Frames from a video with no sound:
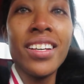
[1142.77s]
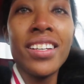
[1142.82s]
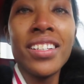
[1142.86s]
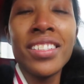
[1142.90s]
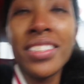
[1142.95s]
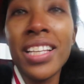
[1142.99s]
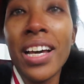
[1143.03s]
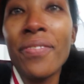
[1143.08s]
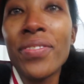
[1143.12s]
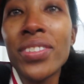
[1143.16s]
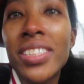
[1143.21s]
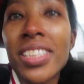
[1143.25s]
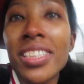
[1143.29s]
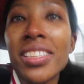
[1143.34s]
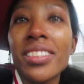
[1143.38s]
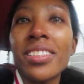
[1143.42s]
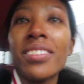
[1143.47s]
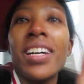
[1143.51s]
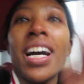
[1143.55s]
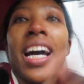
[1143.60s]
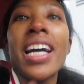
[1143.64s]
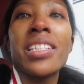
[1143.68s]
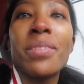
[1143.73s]
San
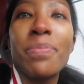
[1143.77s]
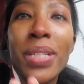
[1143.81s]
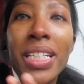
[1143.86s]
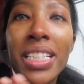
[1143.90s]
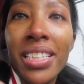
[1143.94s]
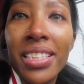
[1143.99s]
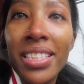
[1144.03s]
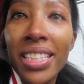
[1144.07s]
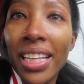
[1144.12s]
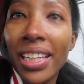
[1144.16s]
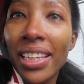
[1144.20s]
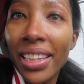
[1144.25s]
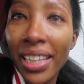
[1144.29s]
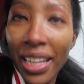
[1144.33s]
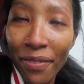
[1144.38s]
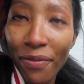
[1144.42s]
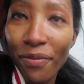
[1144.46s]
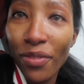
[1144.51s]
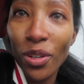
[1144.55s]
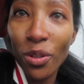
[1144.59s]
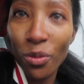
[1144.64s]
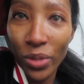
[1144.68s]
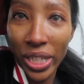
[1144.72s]
Francisco has been
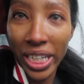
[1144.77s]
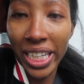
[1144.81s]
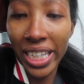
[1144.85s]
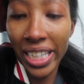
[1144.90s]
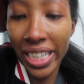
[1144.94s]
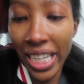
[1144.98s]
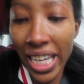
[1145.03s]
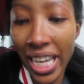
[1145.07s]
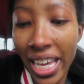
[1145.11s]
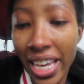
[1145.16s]
delivering